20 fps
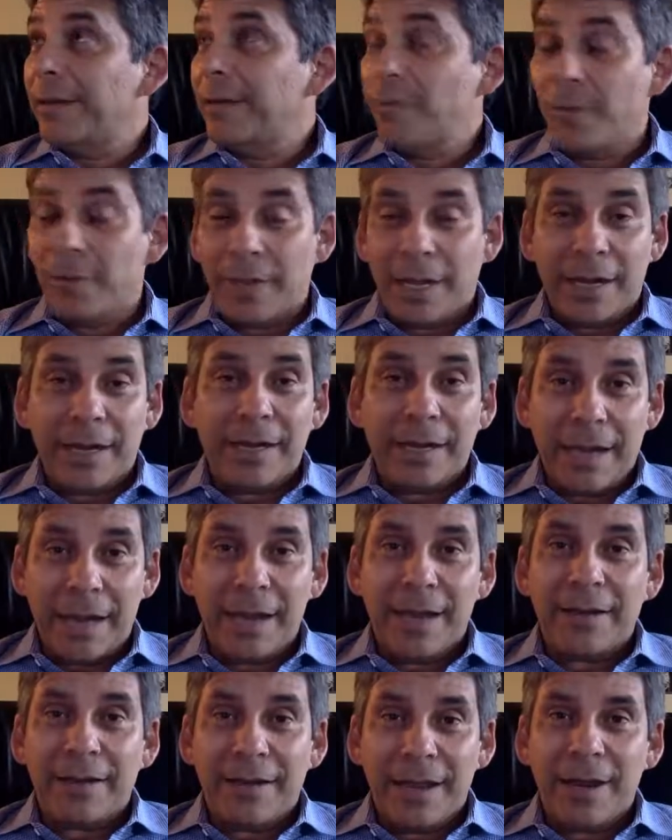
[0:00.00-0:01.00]
or that
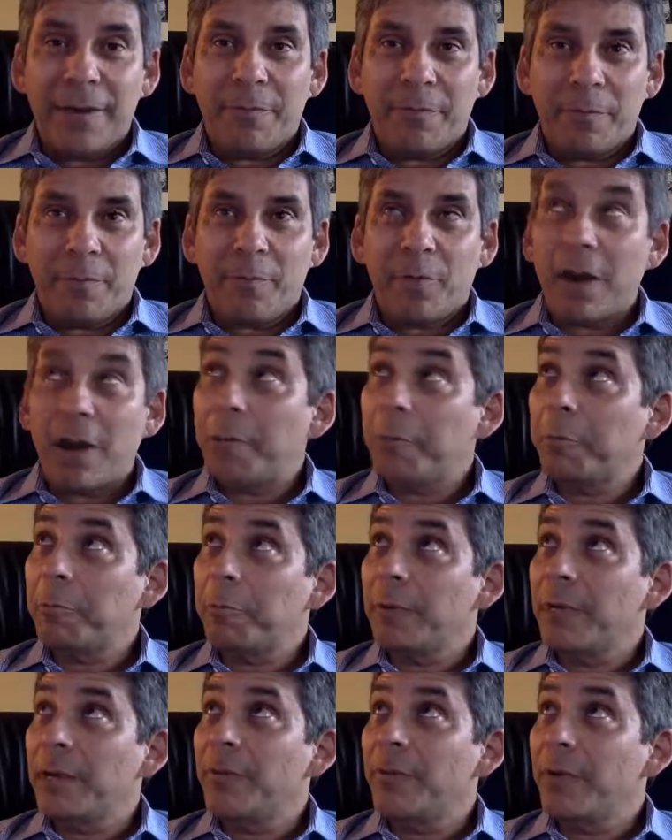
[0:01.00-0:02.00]
they
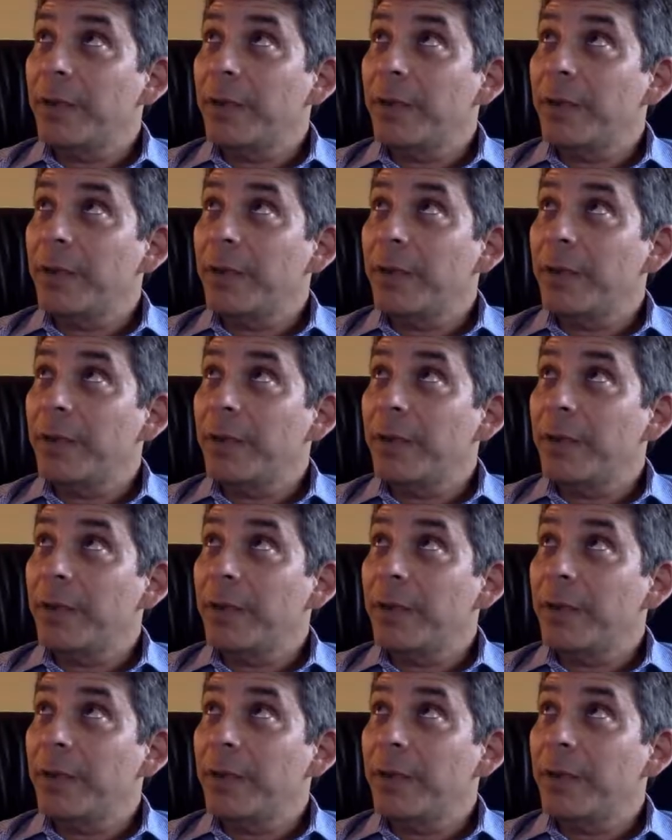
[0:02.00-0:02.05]
probably